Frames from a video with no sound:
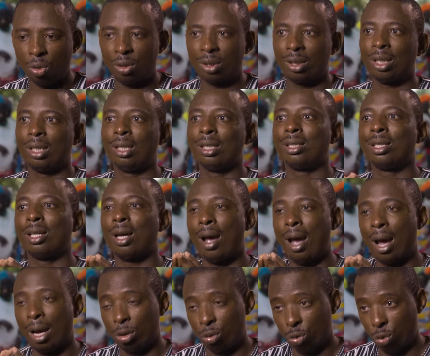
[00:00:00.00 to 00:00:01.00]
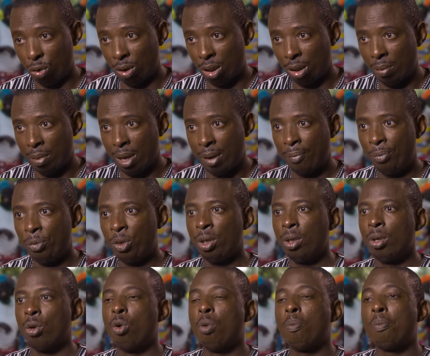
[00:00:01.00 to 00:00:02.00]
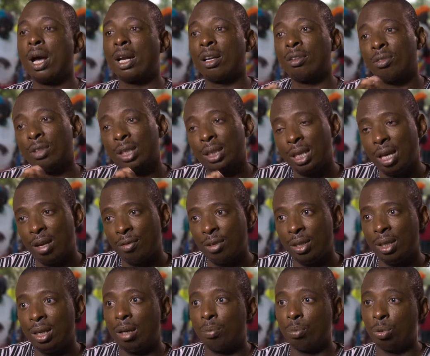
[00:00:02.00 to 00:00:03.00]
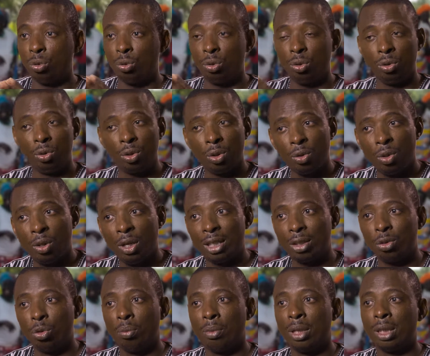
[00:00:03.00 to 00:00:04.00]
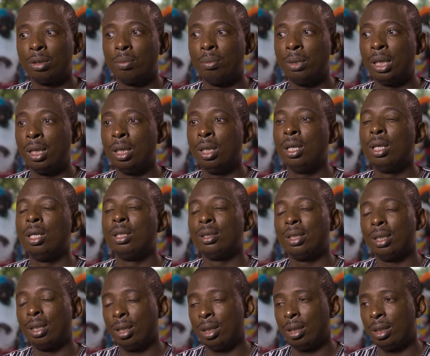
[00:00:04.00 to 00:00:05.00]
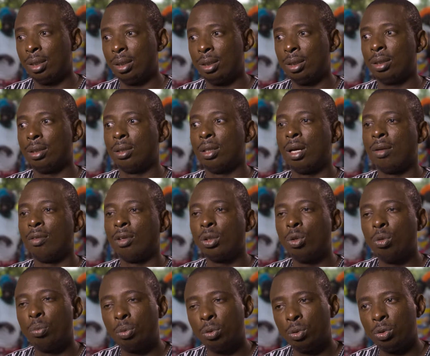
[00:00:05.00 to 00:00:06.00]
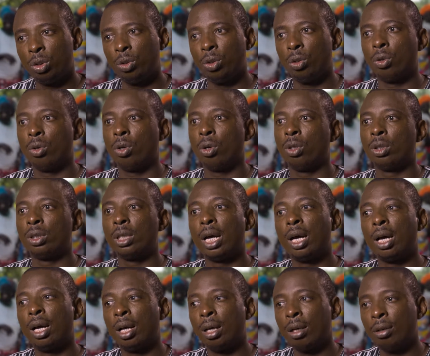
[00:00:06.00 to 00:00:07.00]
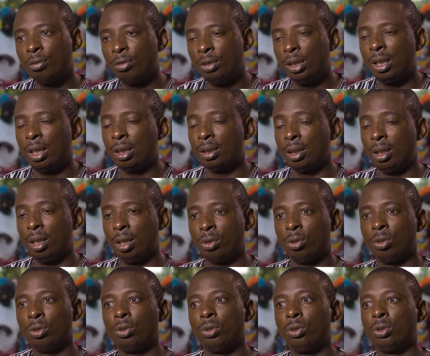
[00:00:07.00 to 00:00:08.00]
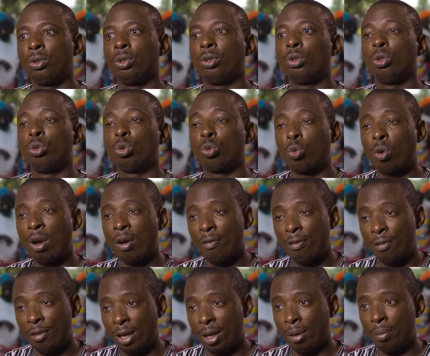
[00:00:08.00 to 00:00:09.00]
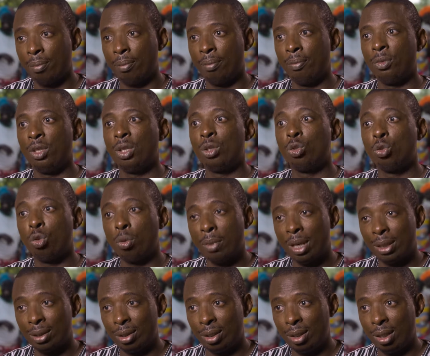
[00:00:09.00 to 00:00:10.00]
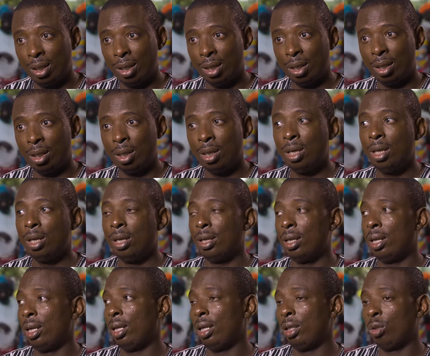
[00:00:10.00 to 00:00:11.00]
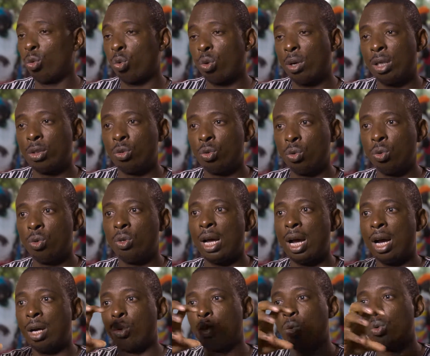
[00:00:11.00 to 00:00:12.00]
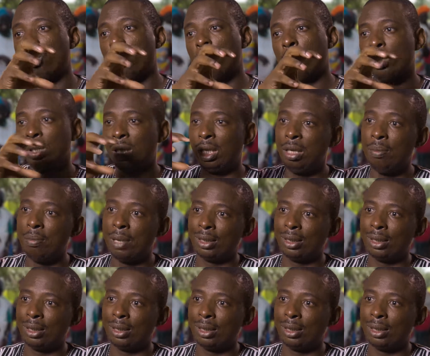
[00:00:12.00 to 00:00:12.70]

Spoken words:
Previously, it was the seed production, but CRS, with the RECOLTE project, financed the construction of seed farms for each of the 3 agroclimatic zones of Burkina Faso.